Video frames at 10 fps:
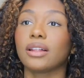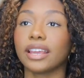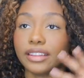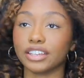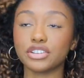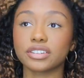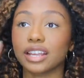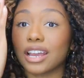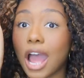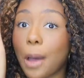Like, unless you're just
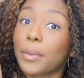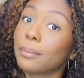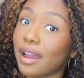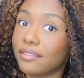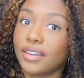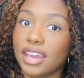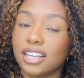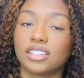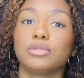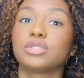like up in my
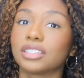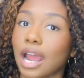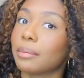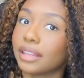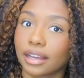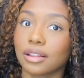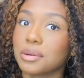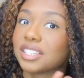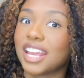face, you should not be that close